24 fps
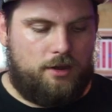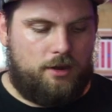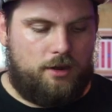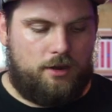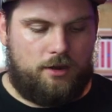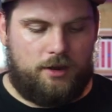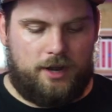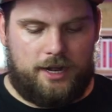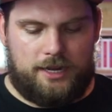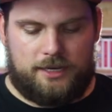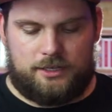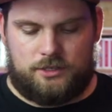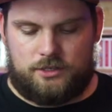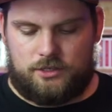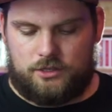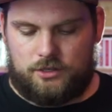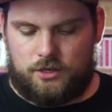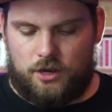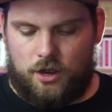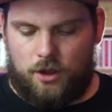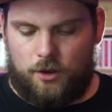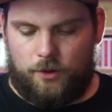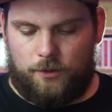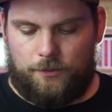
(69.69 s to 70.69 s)
All right,
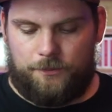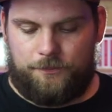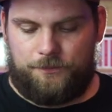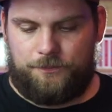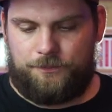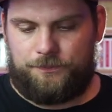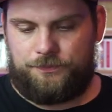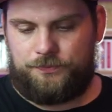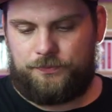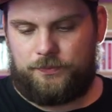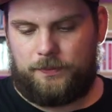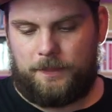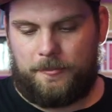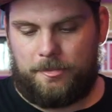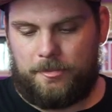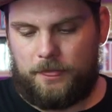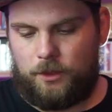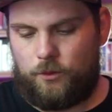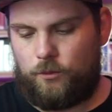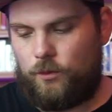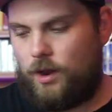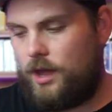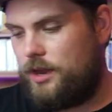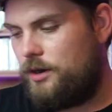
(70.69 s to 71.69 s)
so
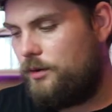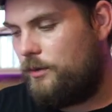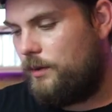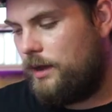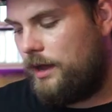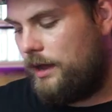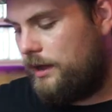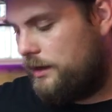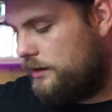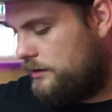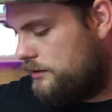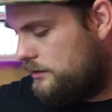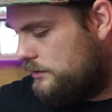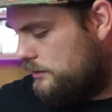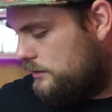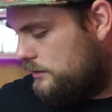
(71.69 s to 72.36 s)
right away,